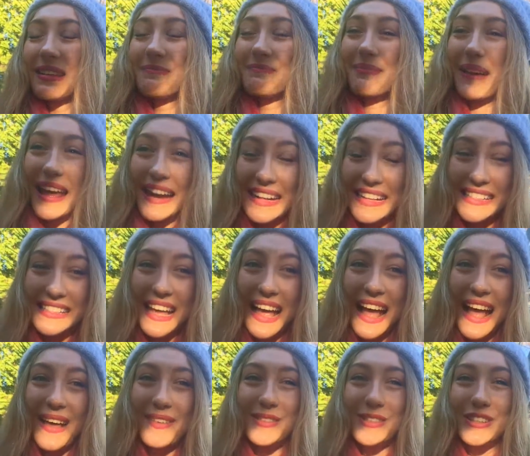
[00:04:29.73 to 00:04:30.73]
Many
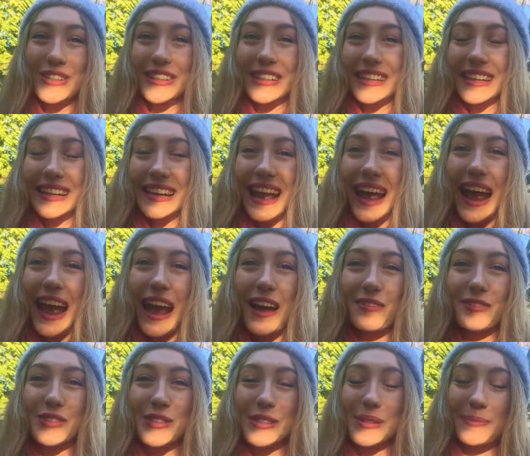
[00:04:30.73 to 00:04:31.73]
times you're gonna
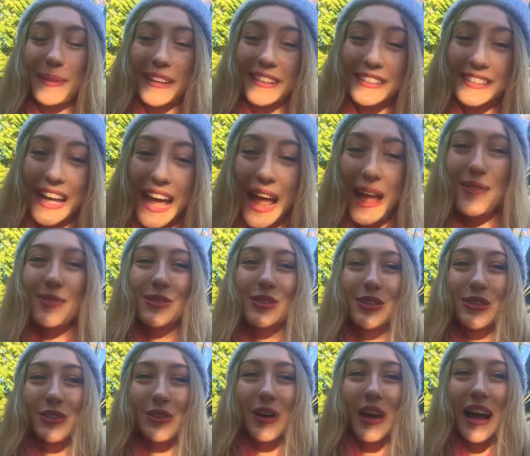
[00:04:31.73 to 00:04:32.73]
have to spend time
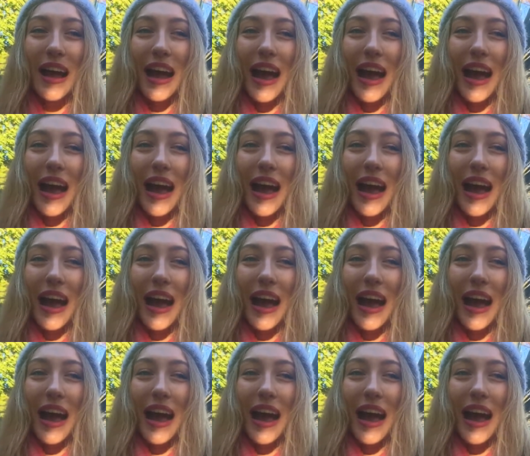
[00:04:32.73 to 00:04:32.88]
to